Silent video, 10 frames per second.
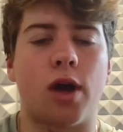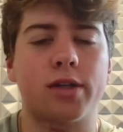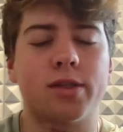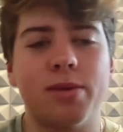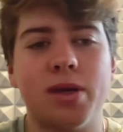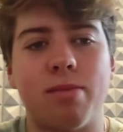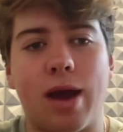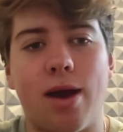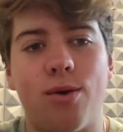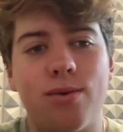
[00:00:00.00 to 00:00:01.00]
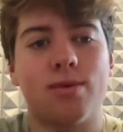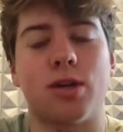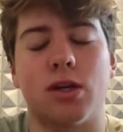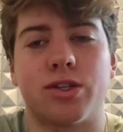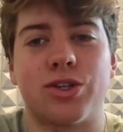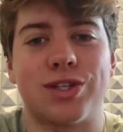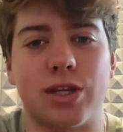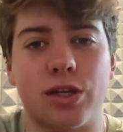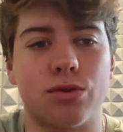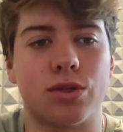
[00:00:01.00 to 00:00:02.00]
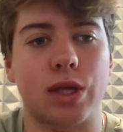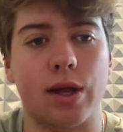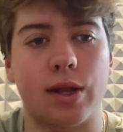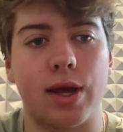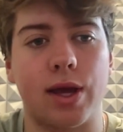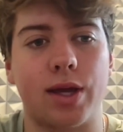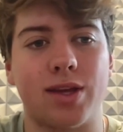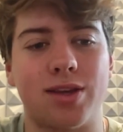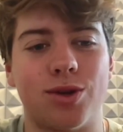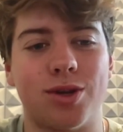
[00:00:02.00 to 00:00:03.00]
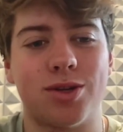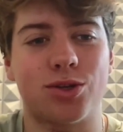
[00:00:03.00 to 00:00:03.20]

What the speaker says: Talk to me about your season at UCLA. You didn't